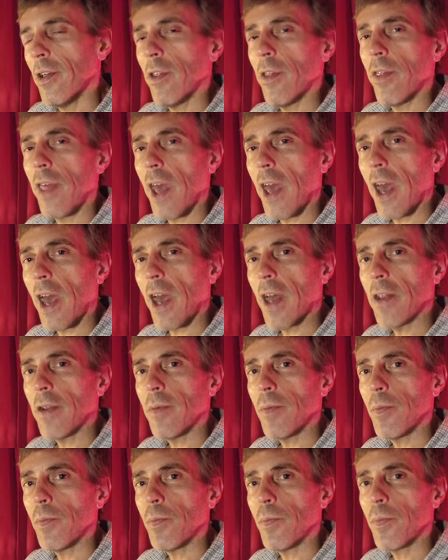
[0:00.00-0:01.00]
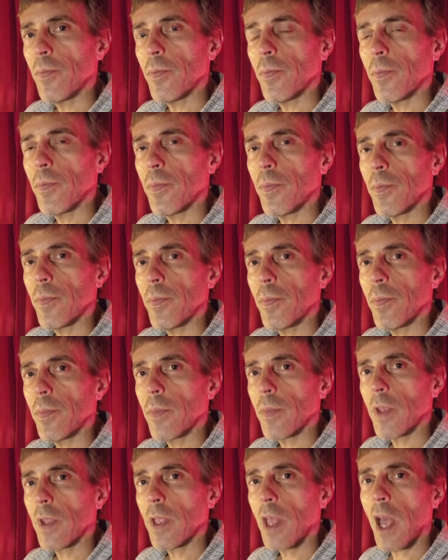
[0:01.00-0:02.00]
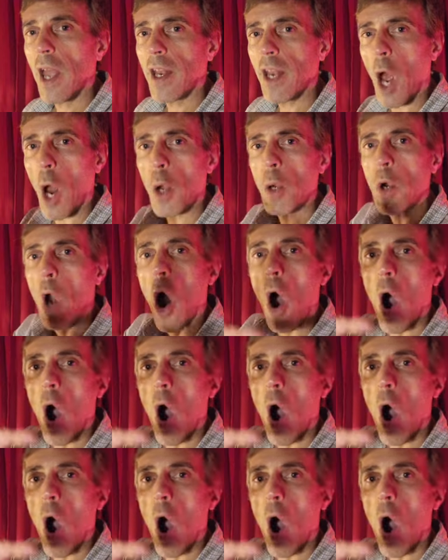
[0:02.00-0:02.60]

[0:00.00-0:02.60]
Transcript: that kind of